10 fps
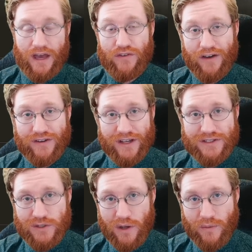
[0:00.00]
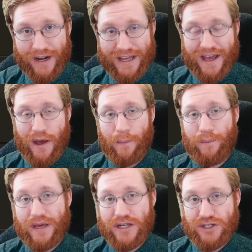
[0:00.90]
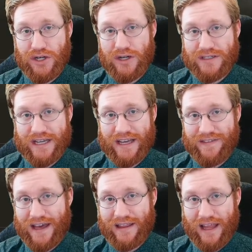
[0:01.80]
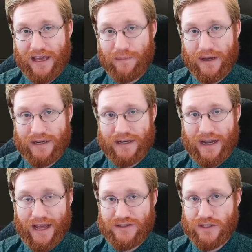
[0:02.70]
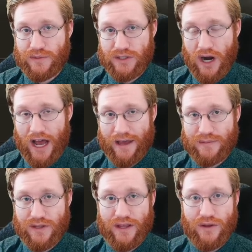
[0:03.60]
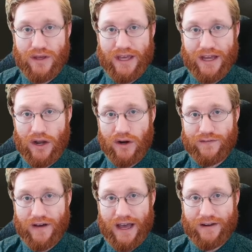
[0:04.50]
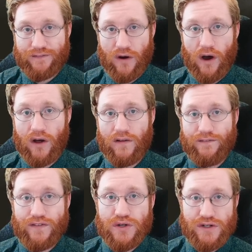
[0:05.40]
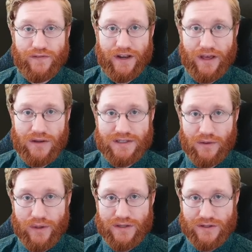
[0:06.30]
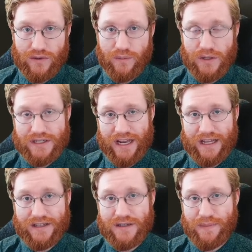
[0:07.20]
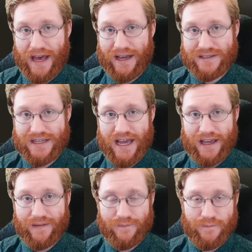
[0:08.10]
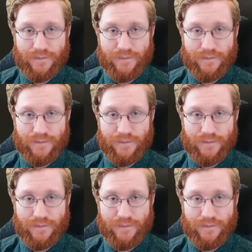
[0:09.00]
If you haven't done so already, be sure to hit that like button and subscribe so that you can get notified for all future videos that we do pertaining to PAX Day.